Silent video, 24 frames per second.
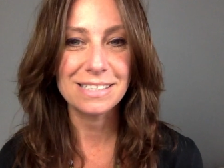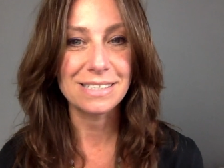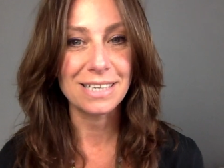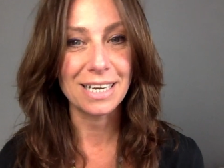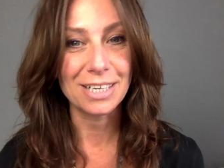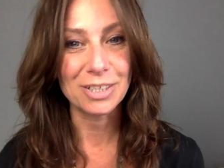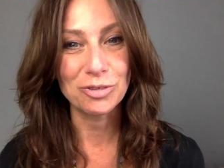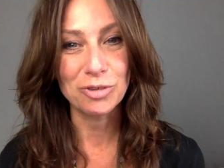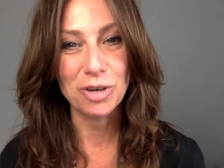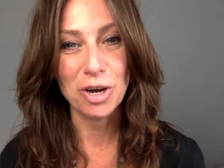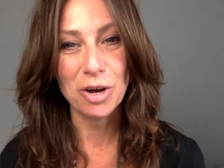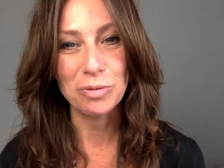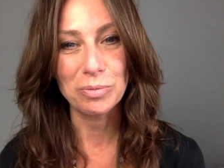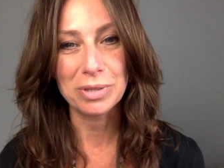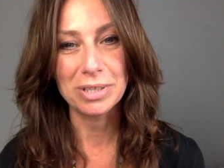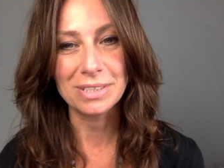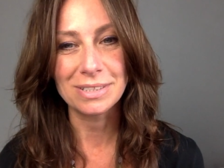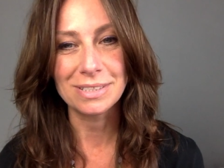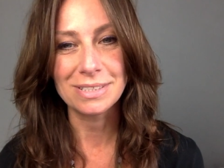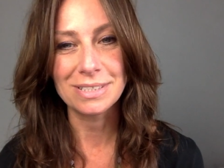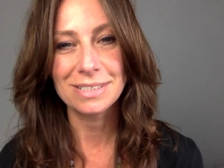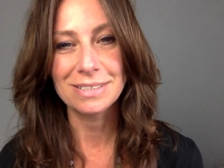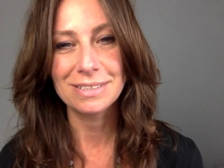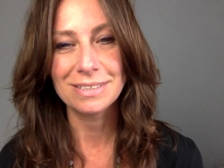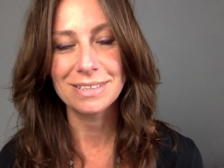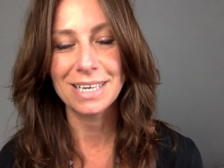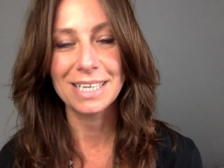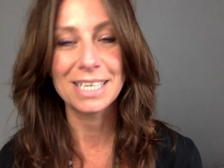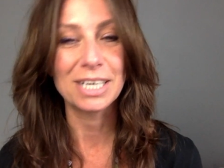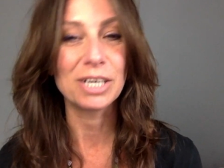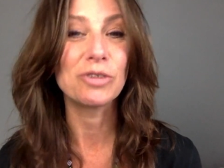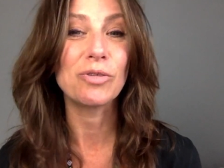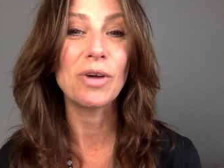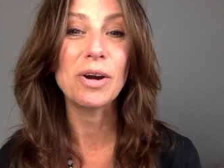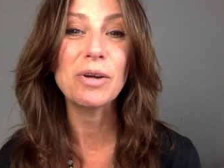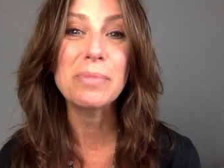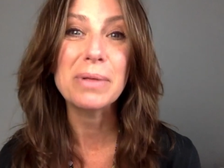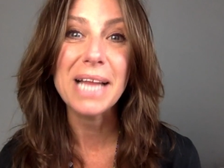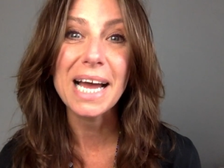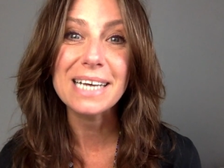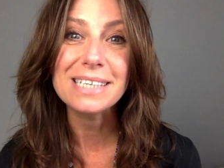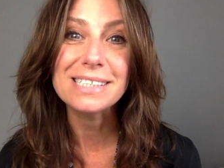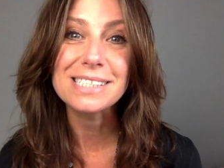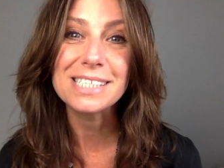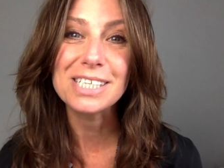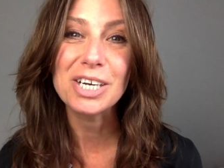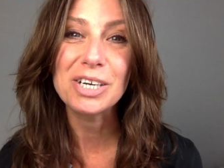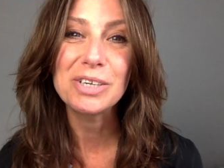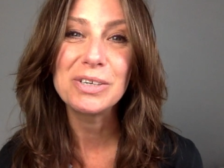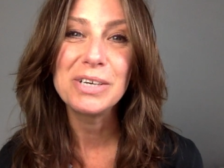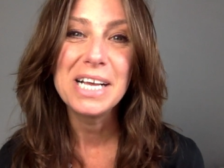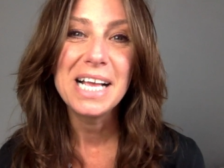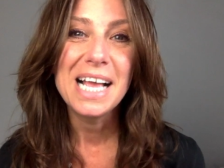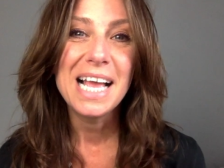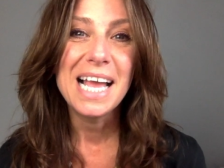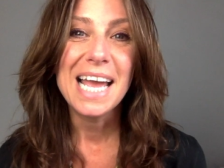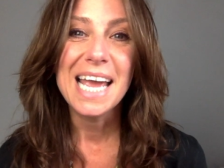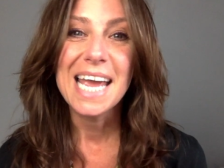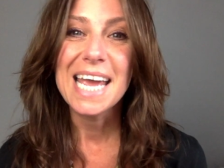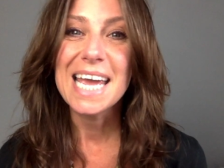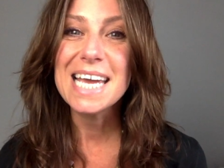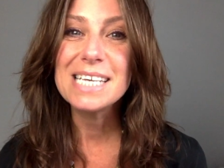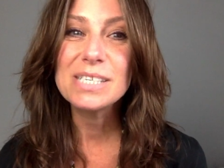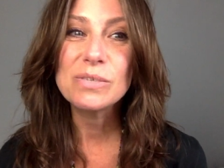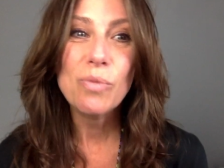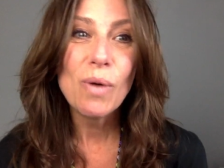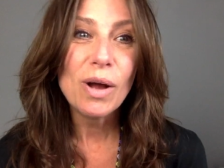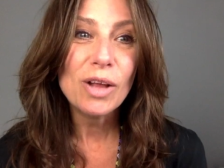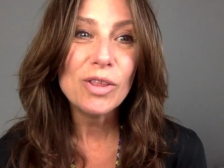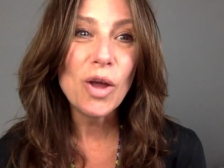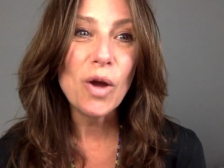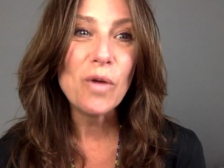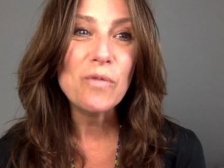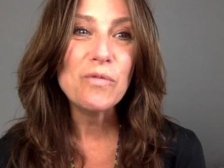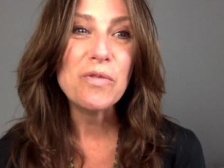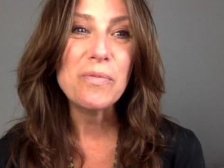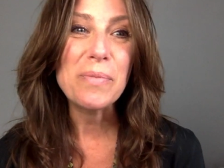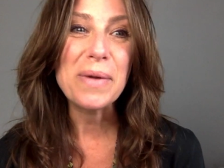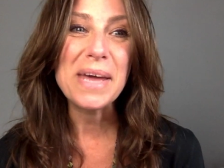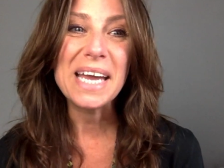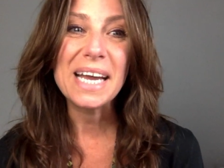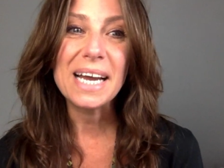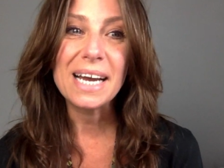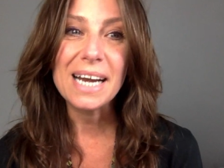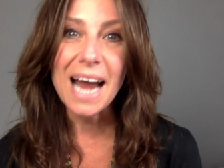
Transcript: Daniel Copeland, an incredible actor. He's well known for being in